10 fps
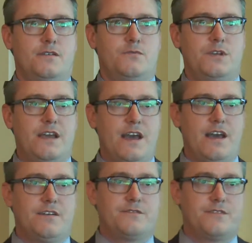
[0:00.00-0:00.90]
We
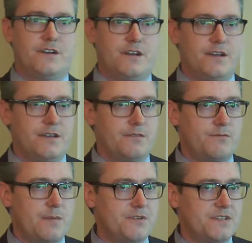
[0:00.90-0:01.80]
have
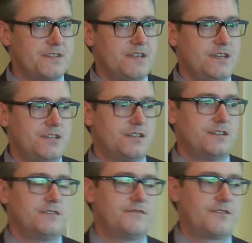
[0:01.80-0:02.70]

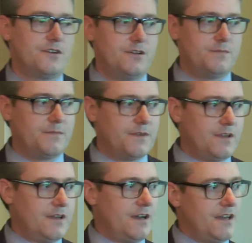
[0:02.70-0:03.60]
representation from
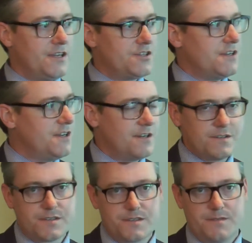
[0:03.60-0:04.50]

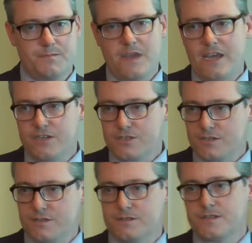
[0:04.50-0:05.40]
engineers,
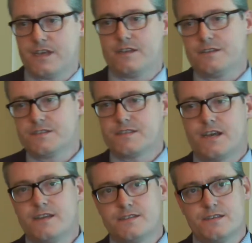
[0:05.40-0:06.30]
managers, analysts,
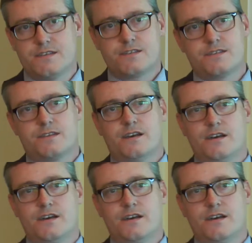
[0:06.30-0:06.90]
scientists